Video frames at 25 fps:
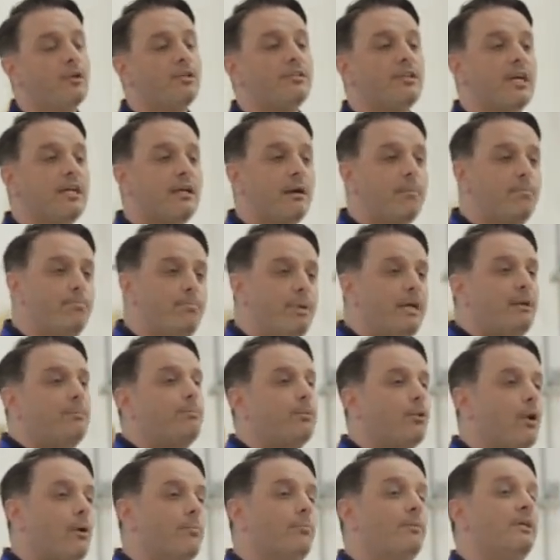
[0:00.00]
Take a big
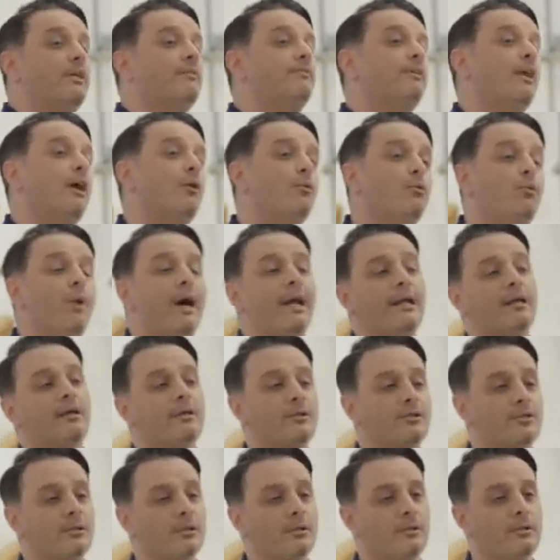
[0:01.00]
problem and give it a
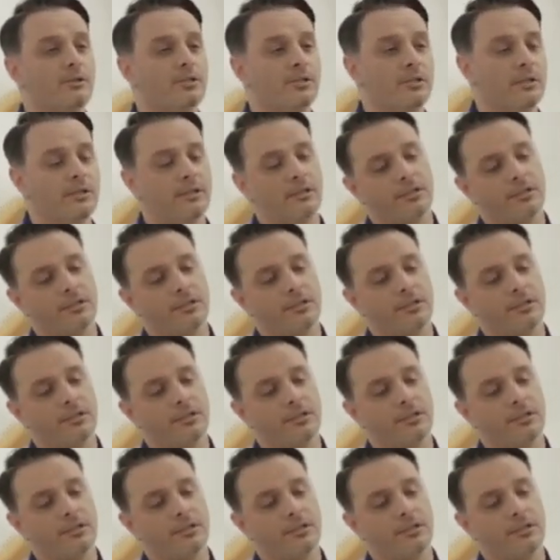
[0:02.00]
radical solution.